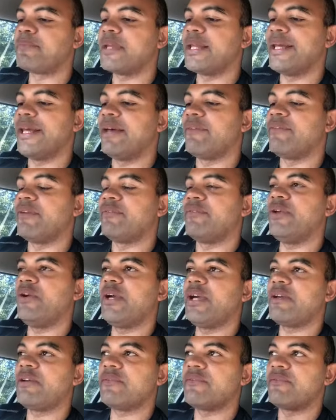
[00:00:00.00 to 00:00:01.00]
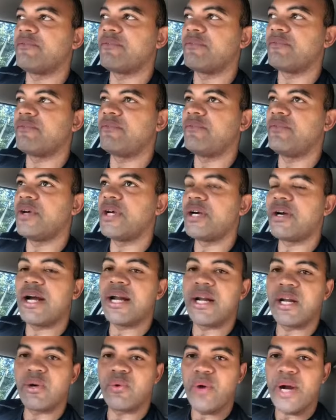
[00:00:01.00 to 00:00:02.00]
If you can figure out
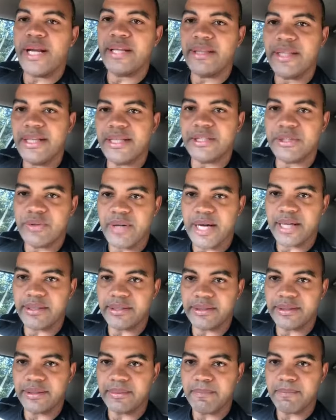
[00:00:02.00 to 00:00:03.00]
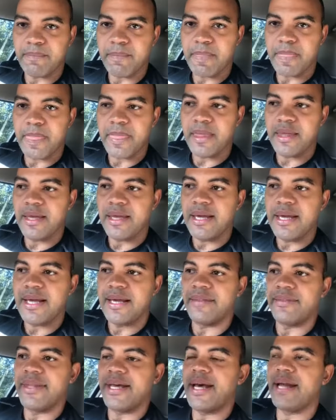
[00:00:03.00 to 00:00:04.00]
a great lead attractor
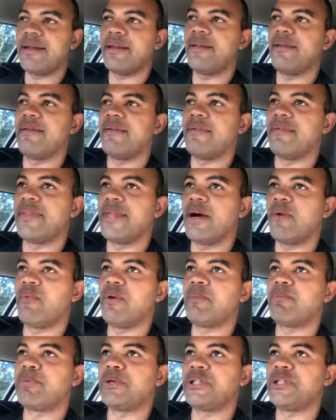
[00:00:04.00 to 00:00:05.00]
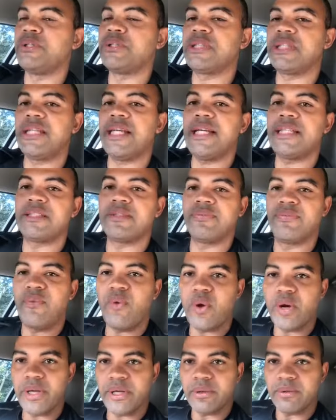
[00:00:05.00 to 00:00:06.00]
that will produce leads
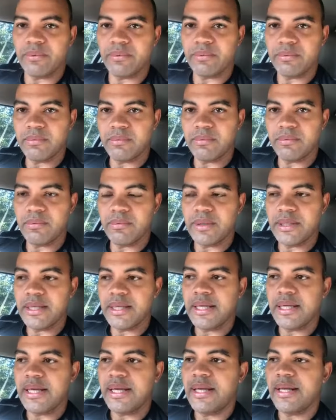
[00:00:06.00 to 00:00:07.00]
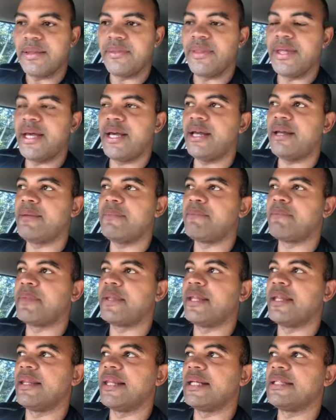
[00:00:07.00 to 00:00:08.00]
for you, then
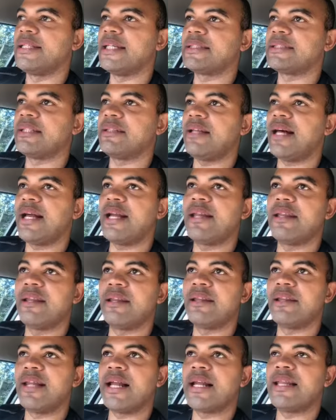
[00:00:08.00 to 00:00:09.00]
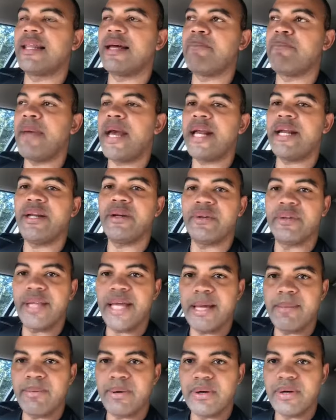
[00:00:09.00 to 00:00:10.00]
that takes a lot of that manual
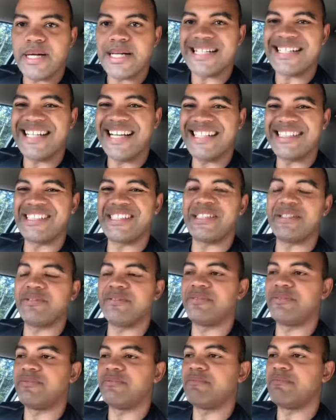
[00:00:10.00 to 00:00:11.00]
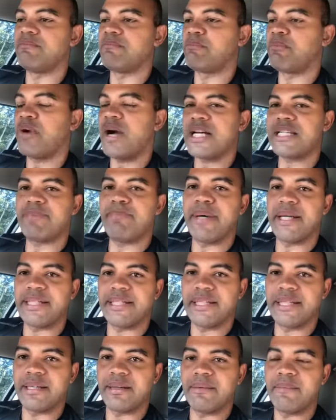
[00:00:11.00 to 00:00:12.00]
labor intensive
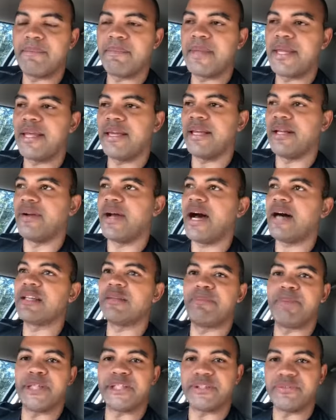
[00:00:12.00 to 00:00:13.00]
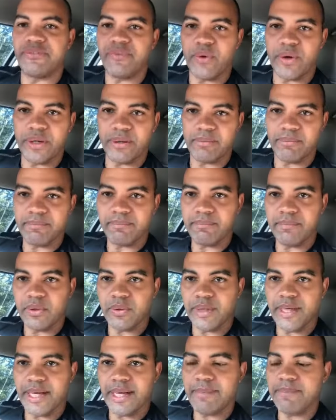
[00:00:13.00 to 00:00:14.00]
prospecting, out of the picture for you.
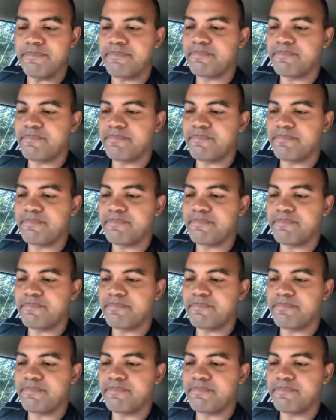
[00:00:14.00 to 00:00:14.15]
Okay.